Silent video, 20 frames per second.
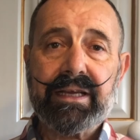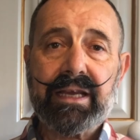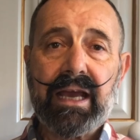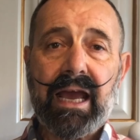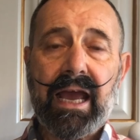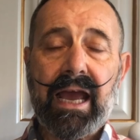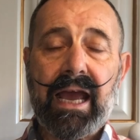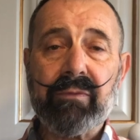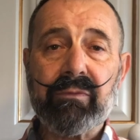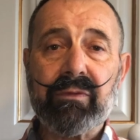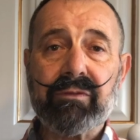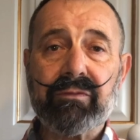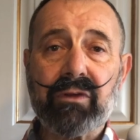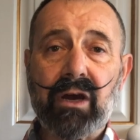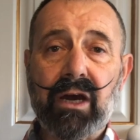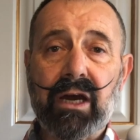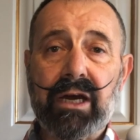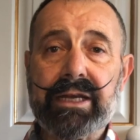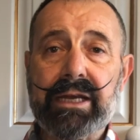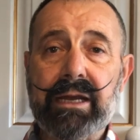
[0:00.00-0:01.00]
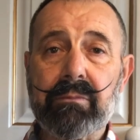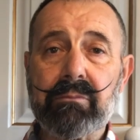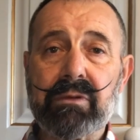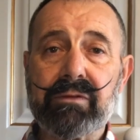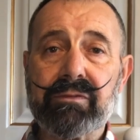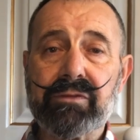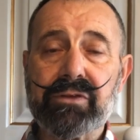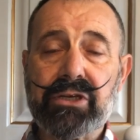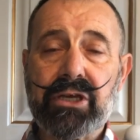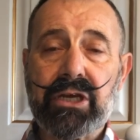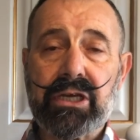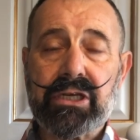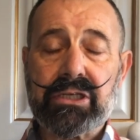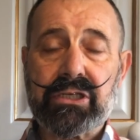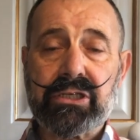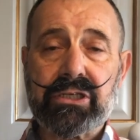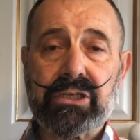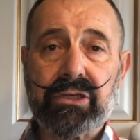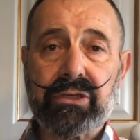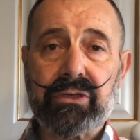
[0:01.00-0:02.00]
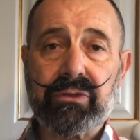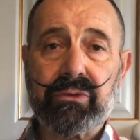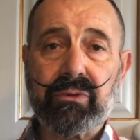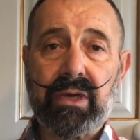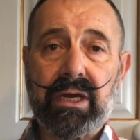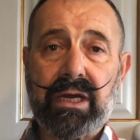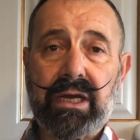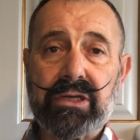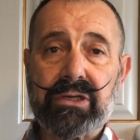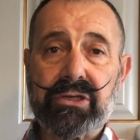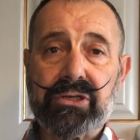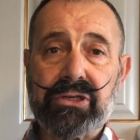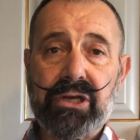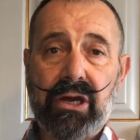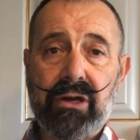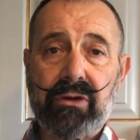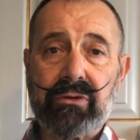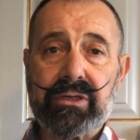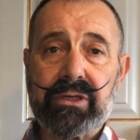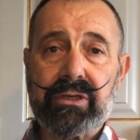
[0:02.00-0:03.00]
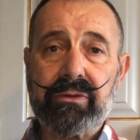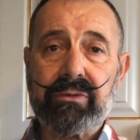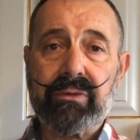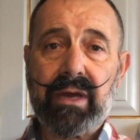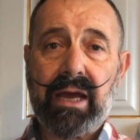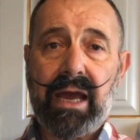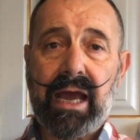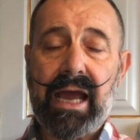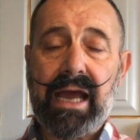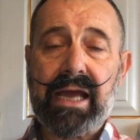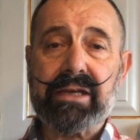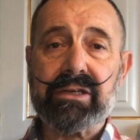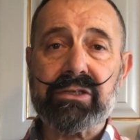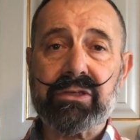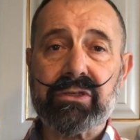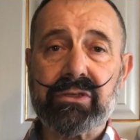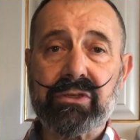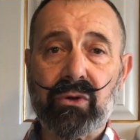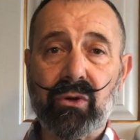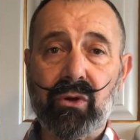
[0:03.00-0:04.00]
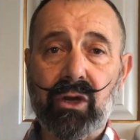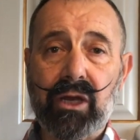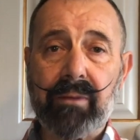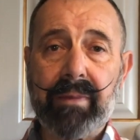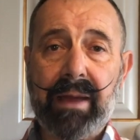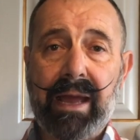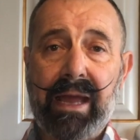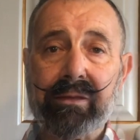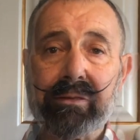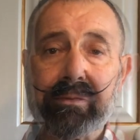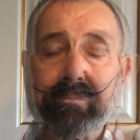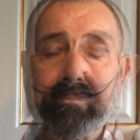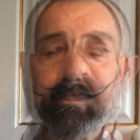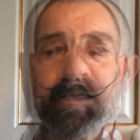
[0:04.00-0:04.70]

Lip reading: and we've got a number of shirts to show you and to talk about,